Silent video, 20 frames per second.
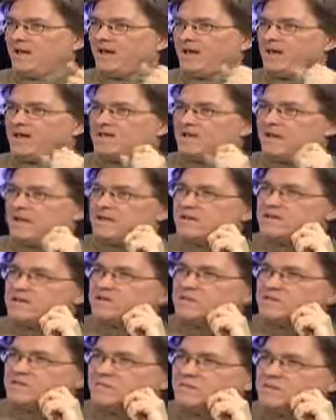and, and
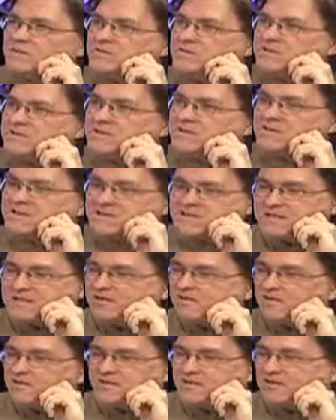you're someone who
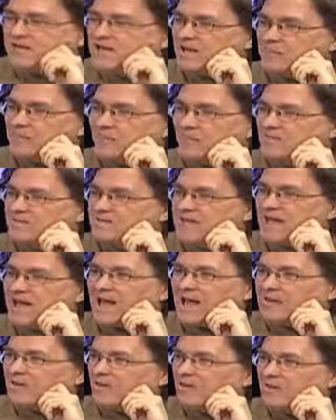doesn't fit into that mold
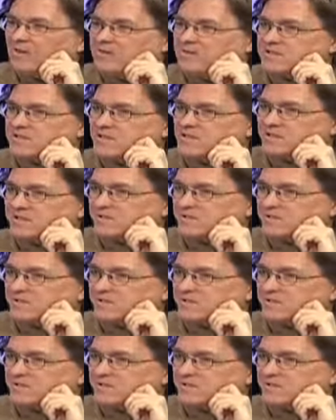at all. You're someone who's